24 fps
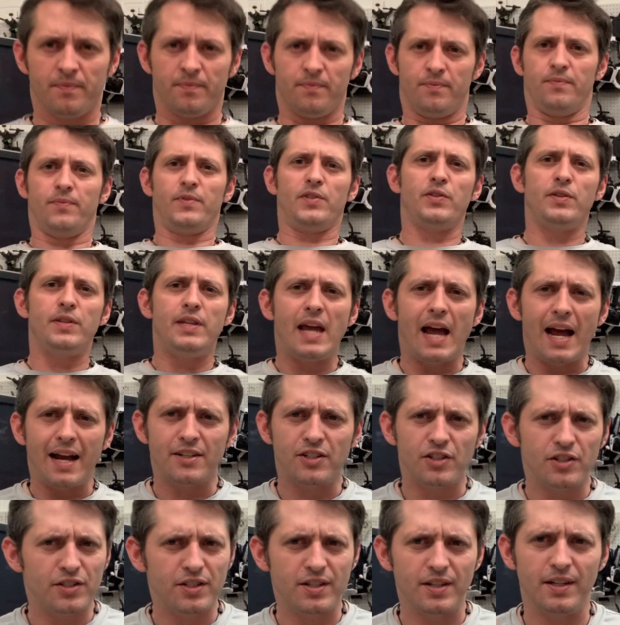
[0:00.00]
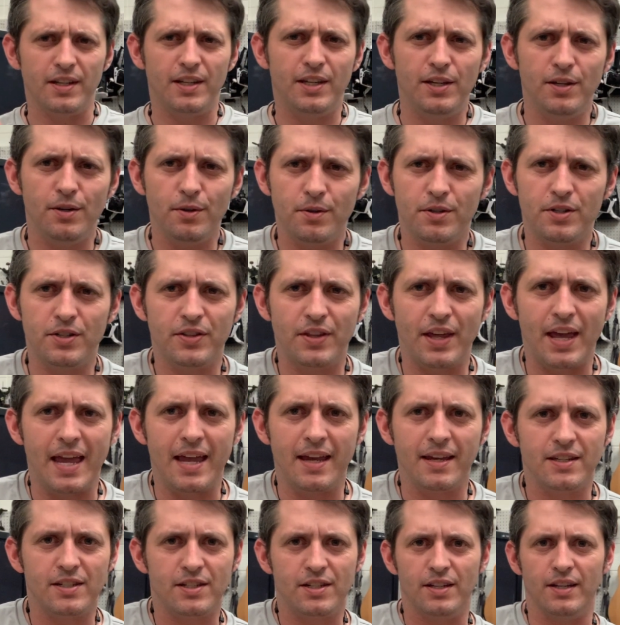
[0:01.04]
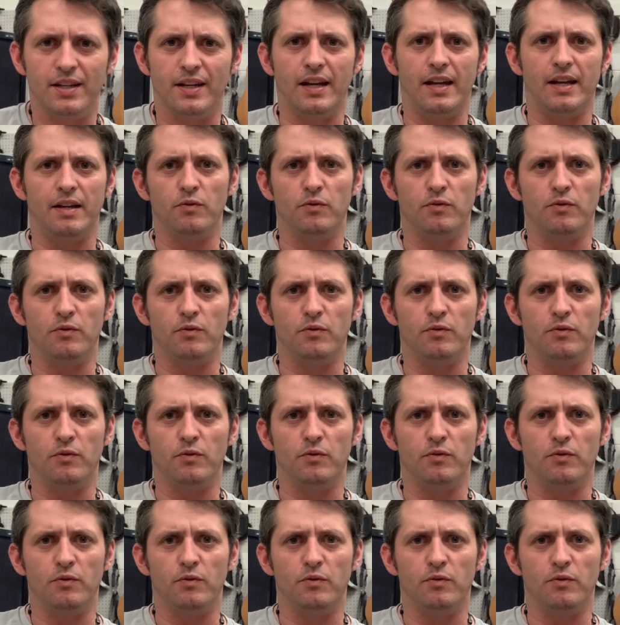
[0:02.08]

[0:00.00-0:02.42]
So yeah, just a huge thanks to